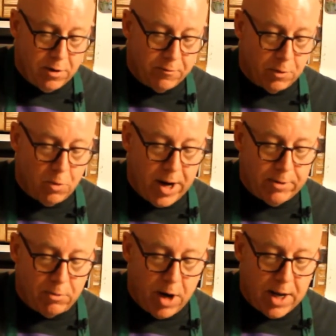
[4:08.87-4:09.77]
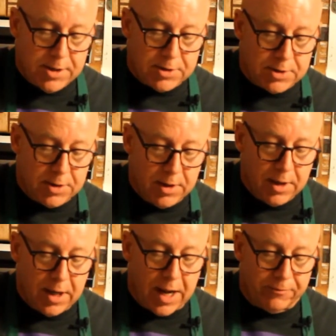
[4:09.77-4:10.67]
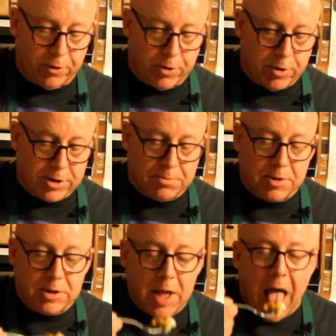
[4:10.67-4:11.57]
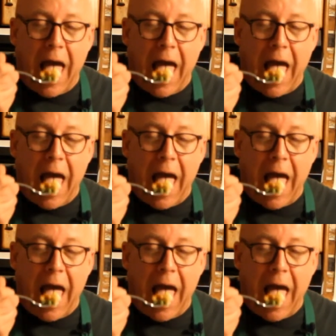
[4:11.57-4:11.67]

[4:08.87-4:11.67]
over white rice after Christmas.